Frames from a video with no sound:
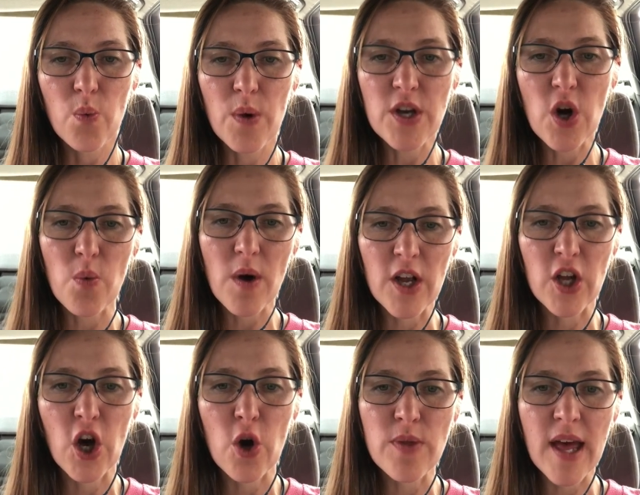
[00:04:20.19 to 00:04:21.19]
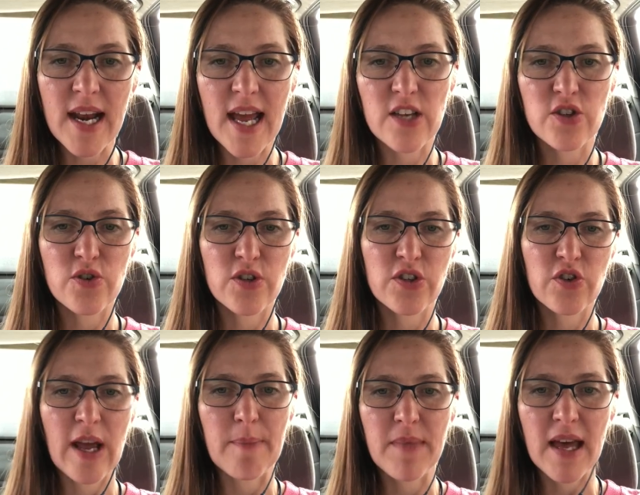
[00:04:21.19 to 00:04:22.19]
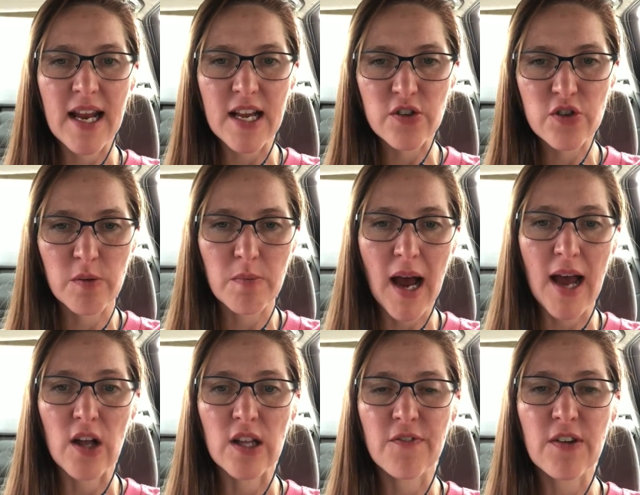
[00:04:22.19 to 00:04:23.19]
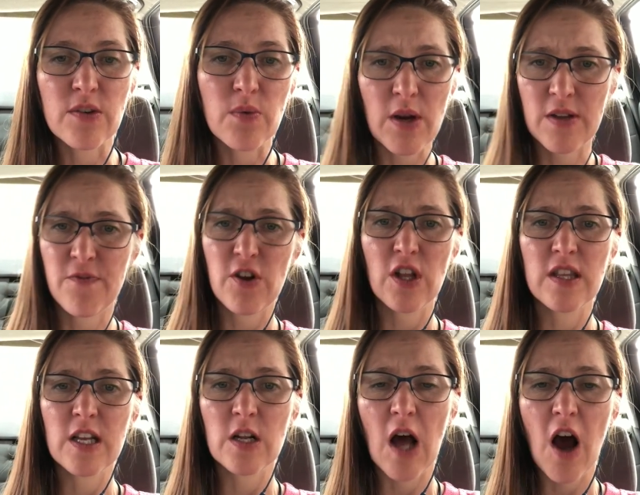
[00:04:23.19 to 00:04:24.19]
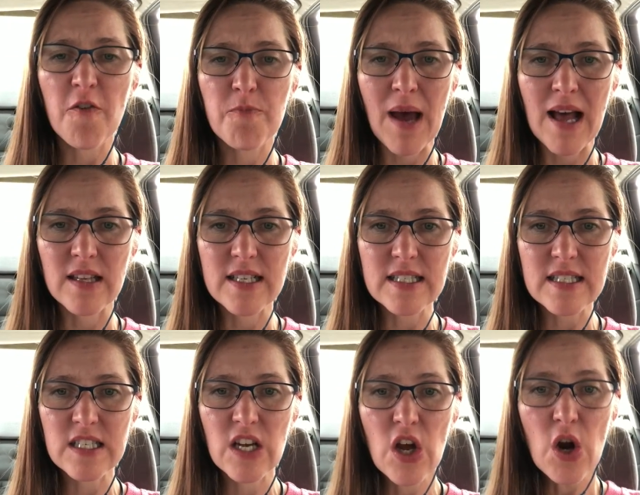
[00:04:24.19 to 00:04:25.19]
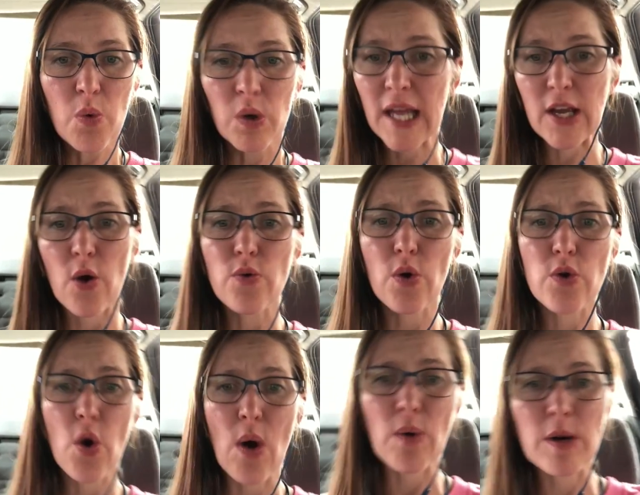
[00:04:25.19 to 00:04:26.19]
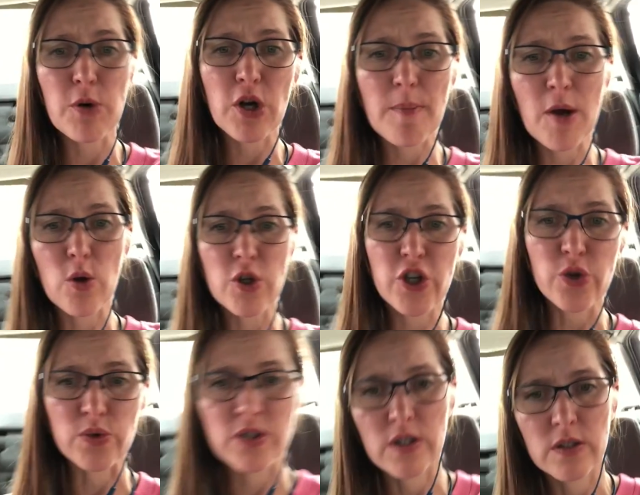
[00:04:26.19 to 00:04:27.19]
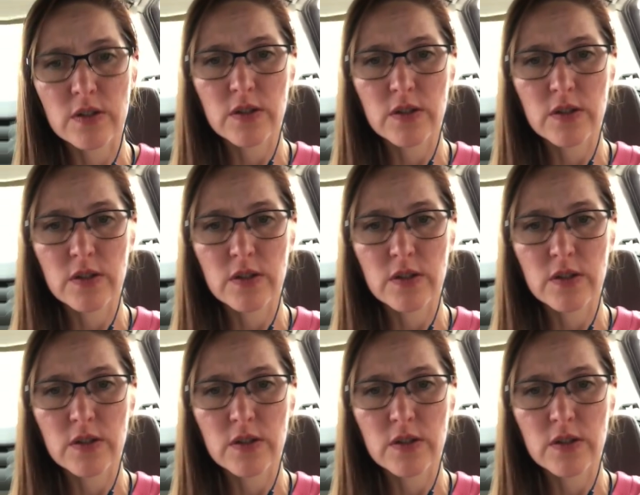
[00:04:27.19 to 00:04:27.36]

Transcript: We don't want to go that extra step, that extra mile. If we feel a little off balanced, we're like, oh no, I want to put on my old shoes.